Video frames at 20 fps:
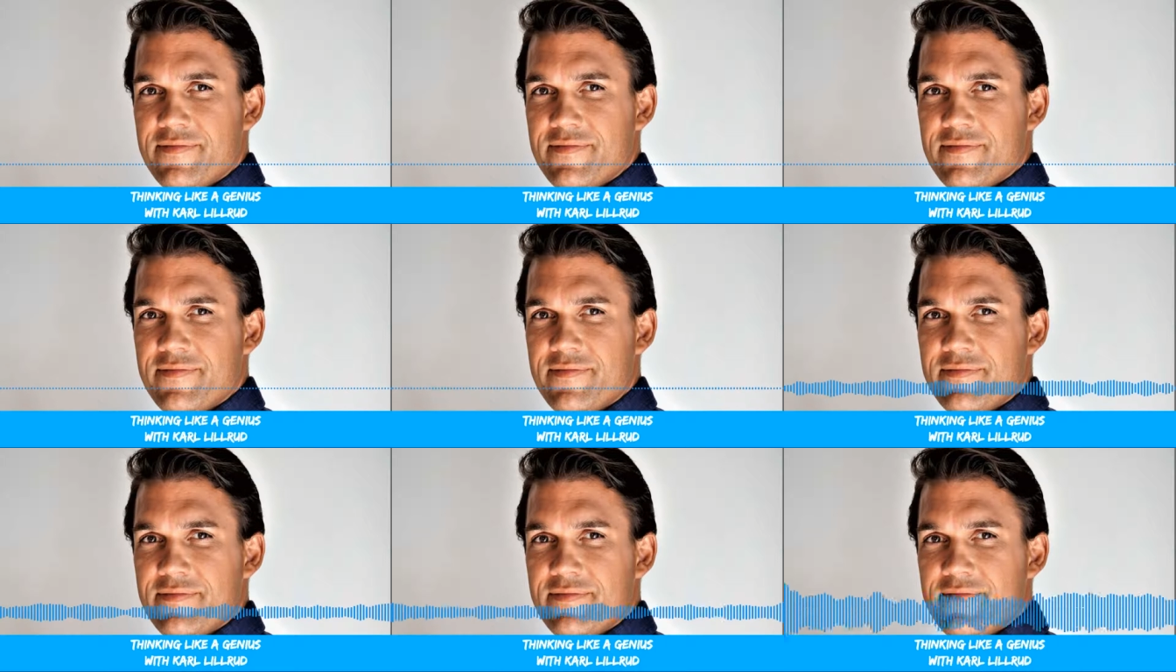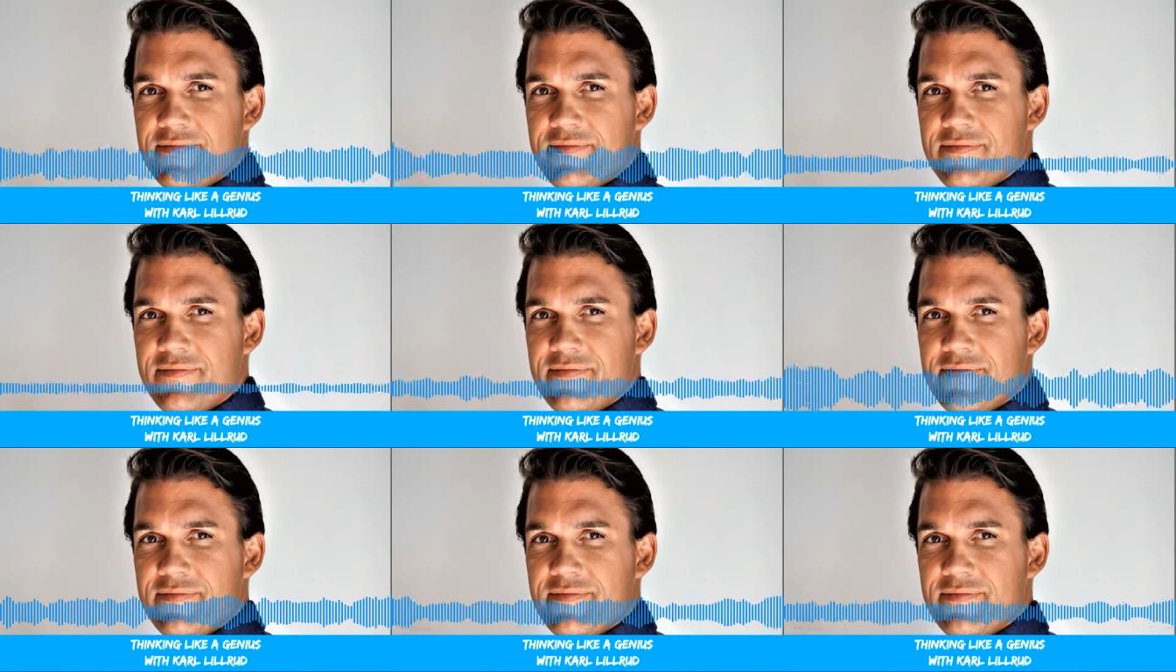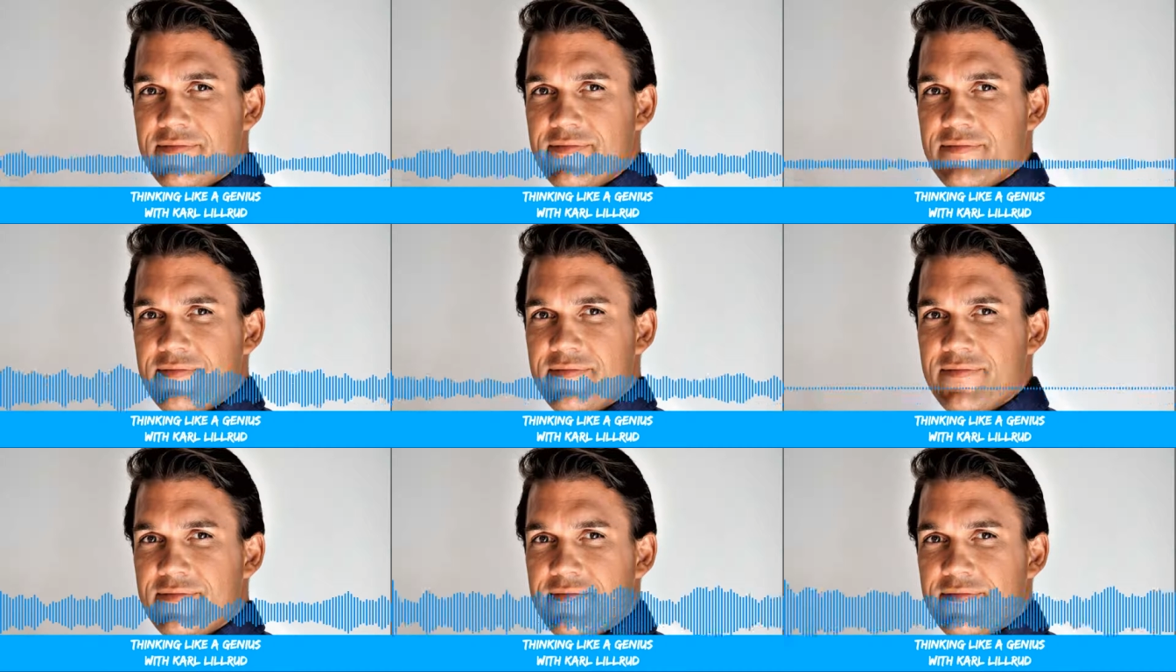And then when
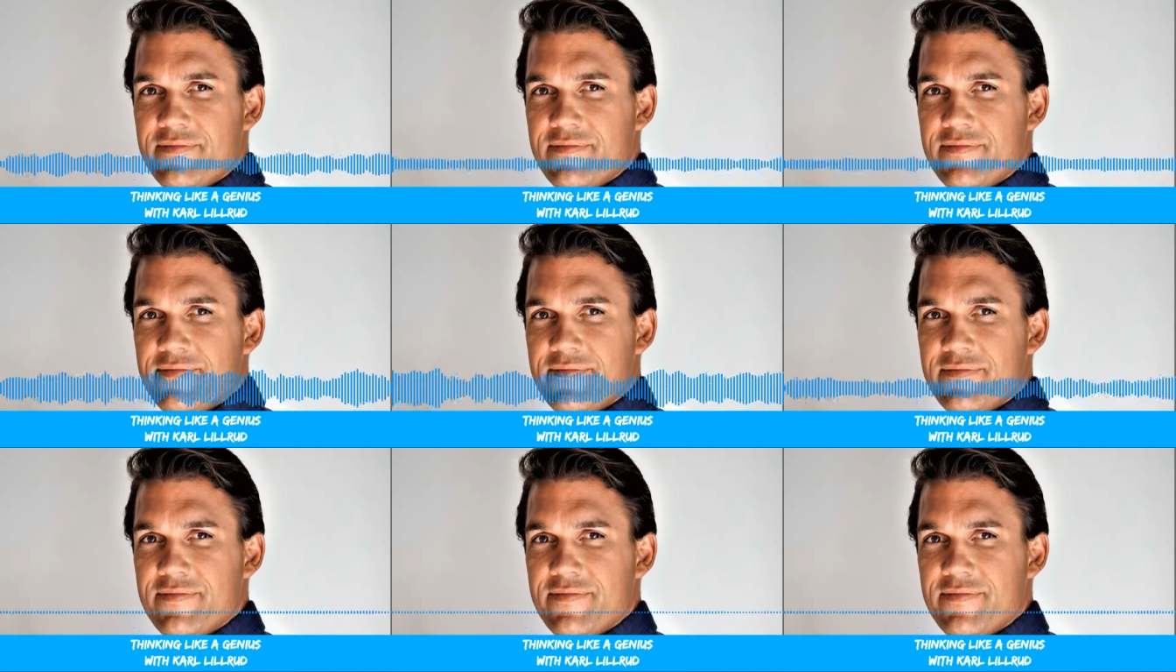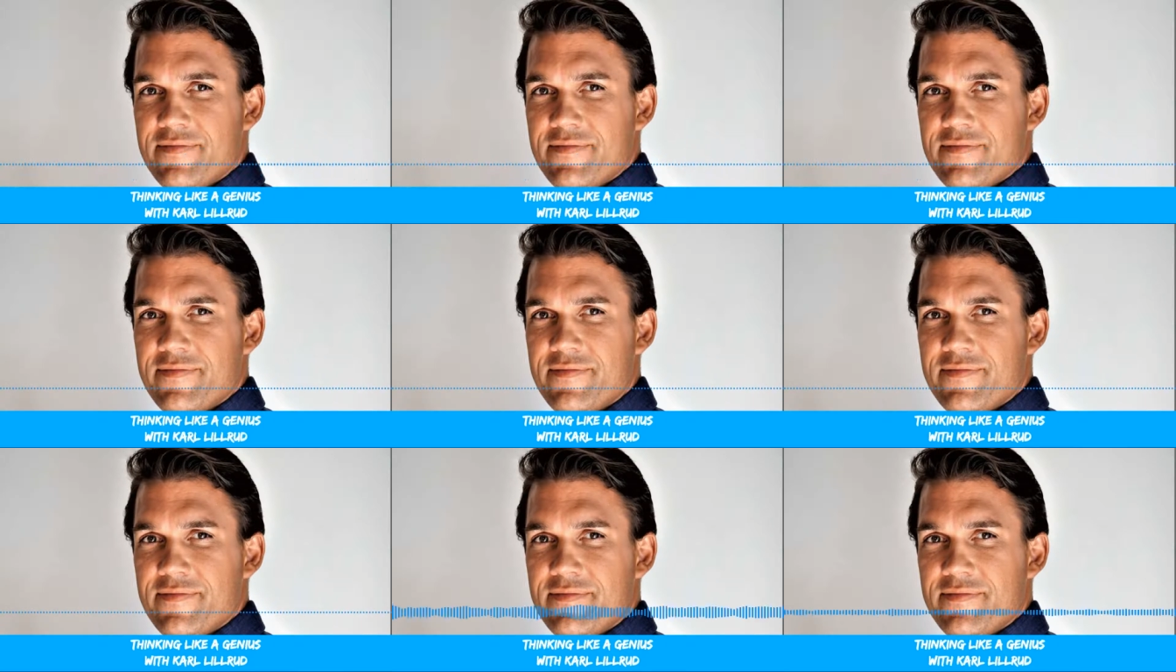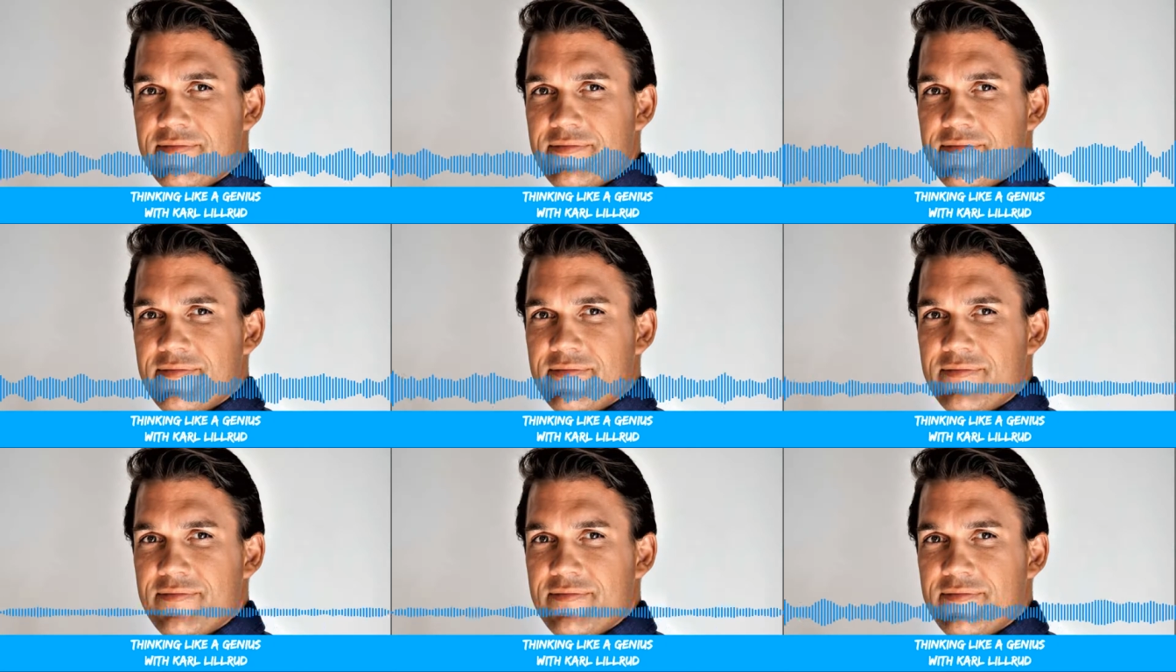you have done that,
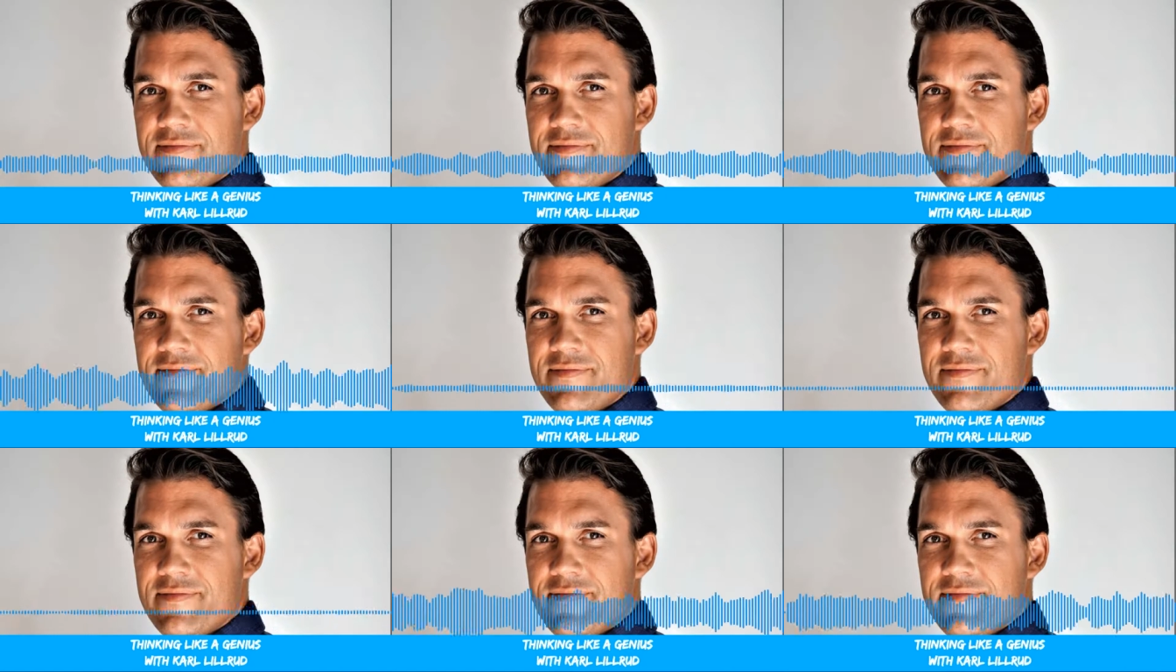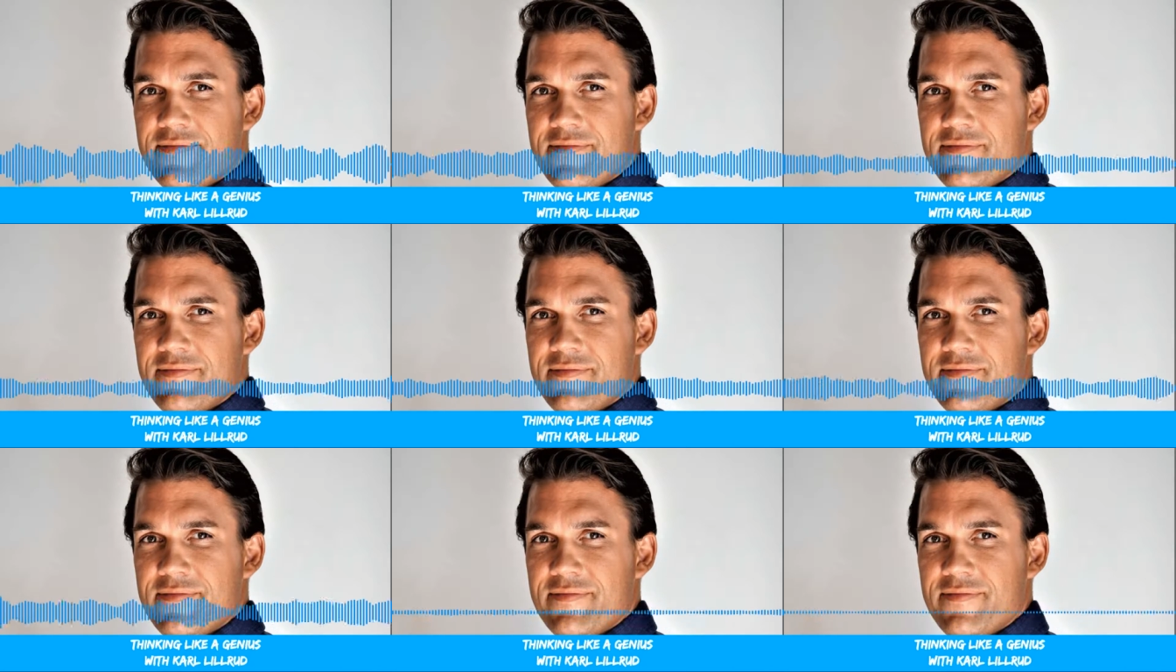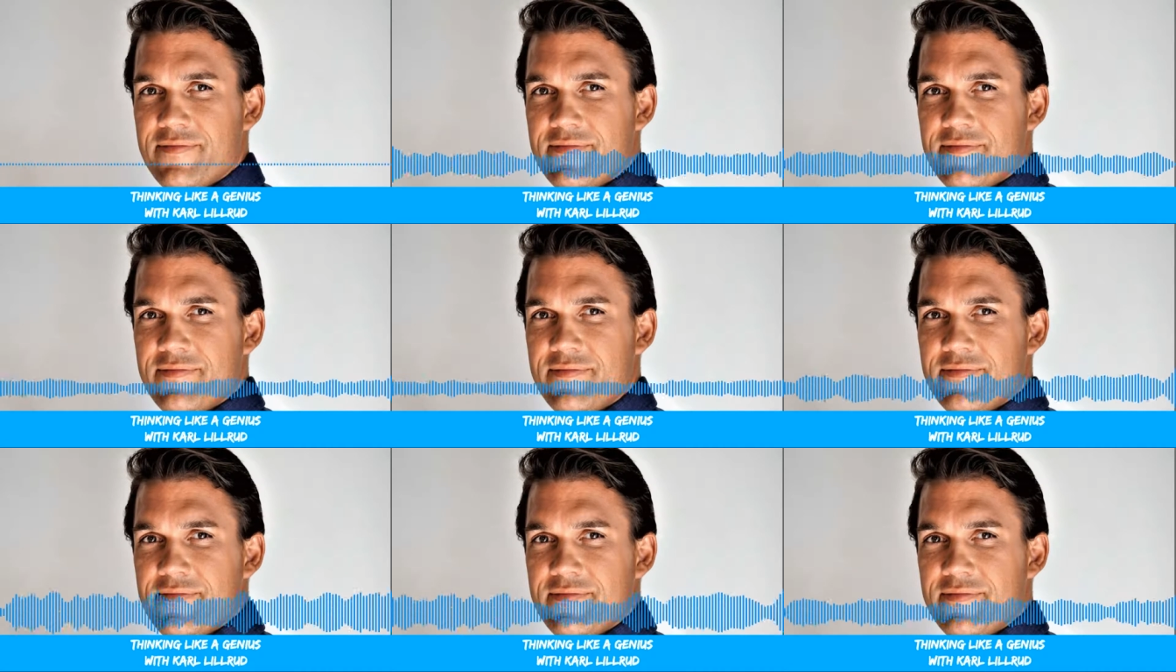uh, when you have found your
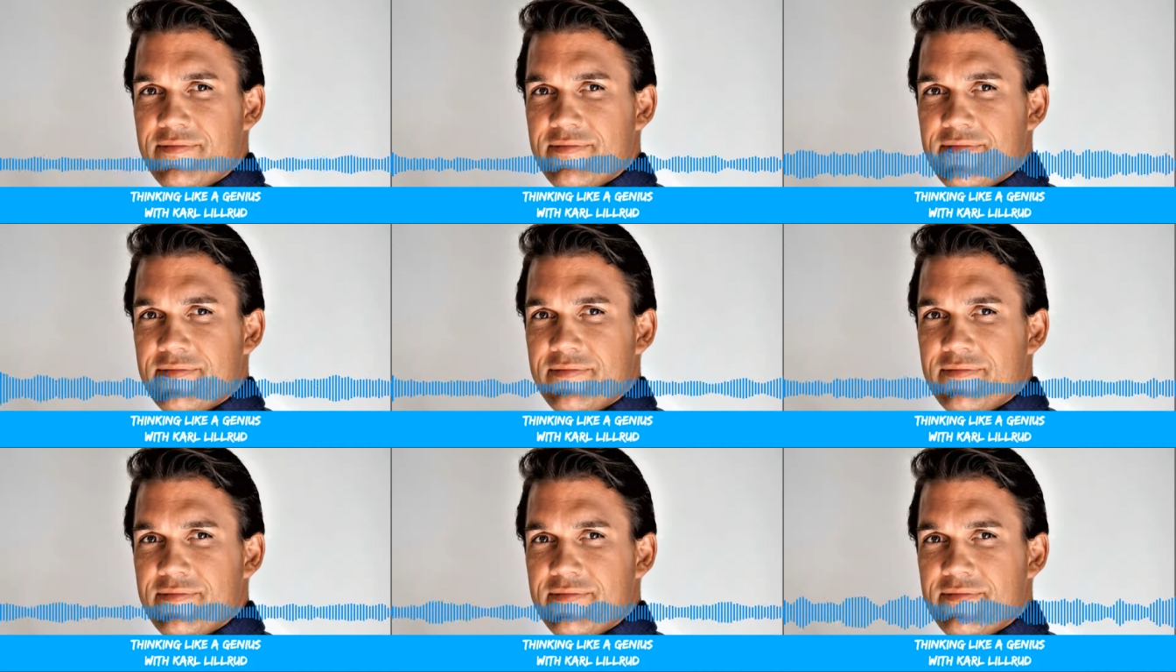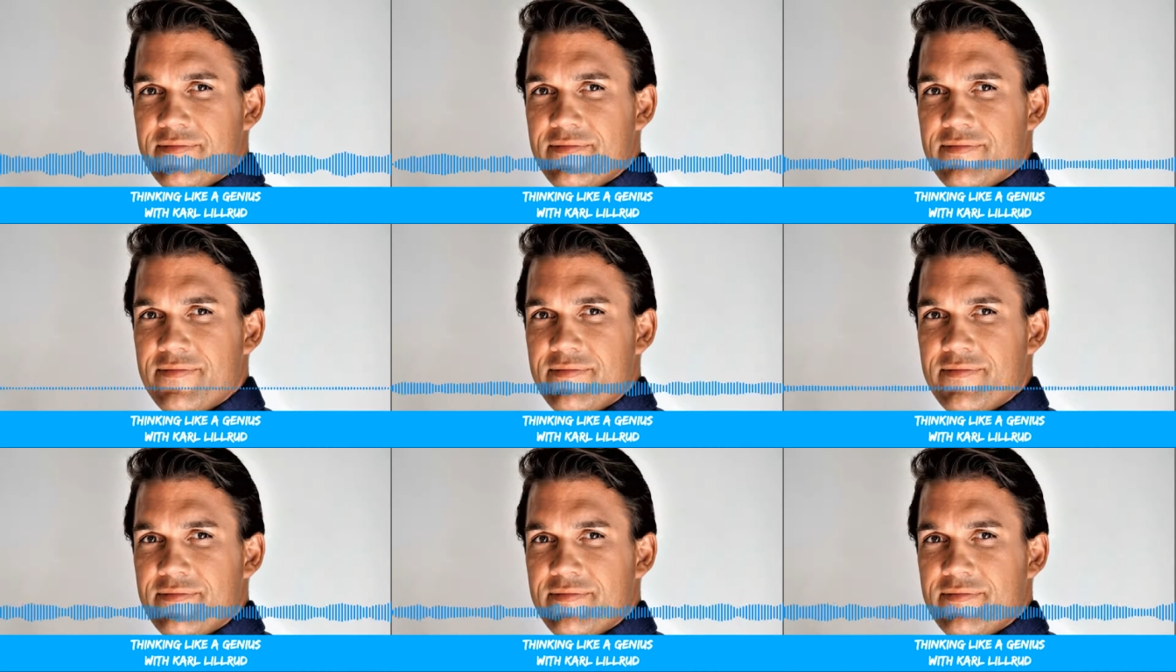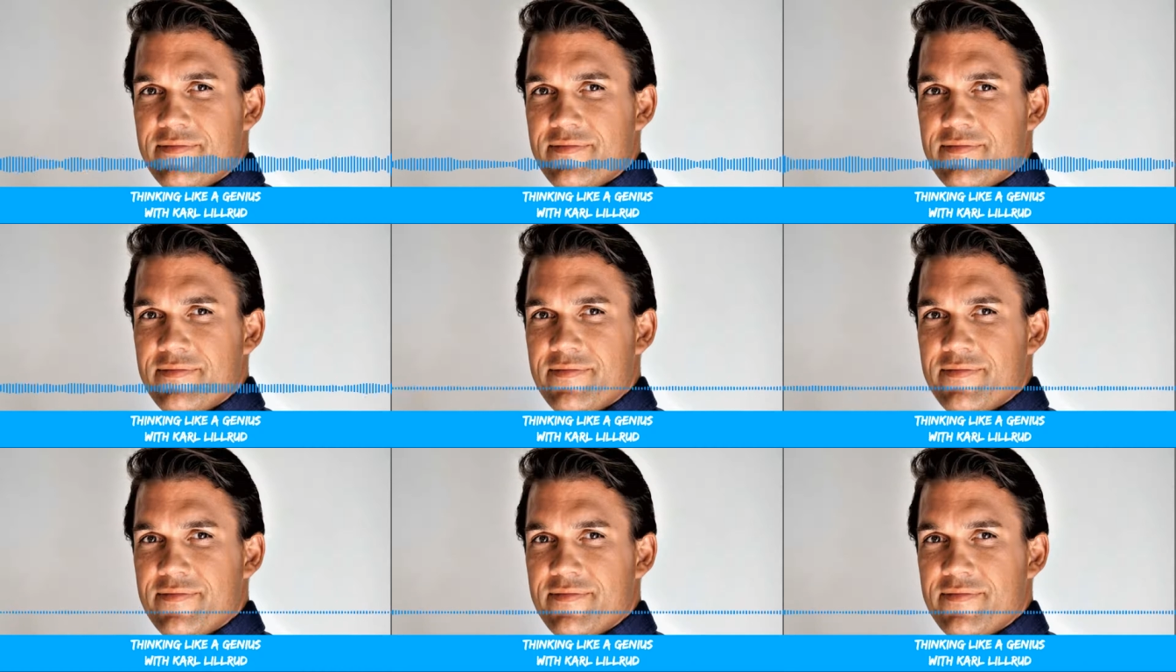persona or your uh,